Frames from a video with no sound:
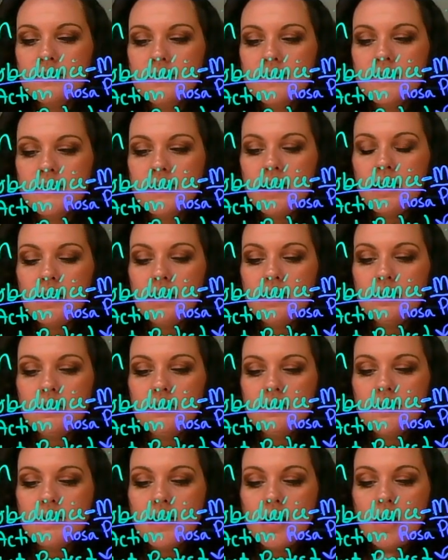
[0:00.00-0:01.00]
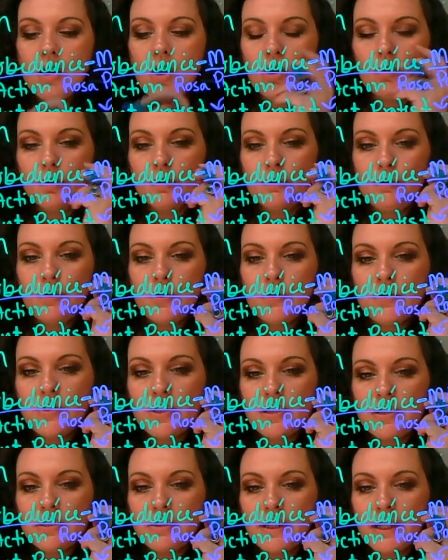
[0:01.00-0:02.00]
Sit-ins are
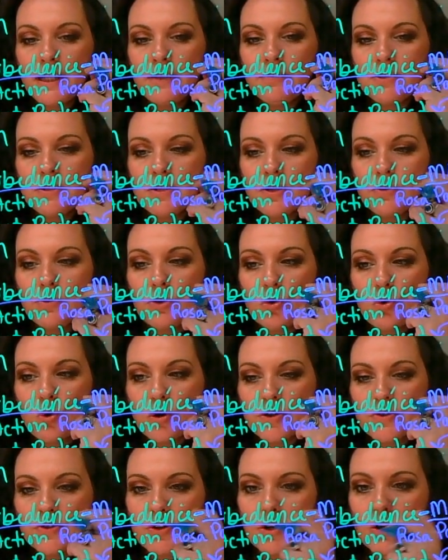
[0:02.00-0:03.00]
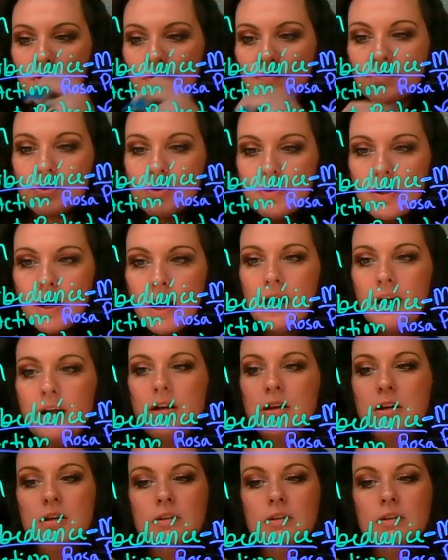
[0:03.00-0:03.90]
refusing to leave until you are served, okay?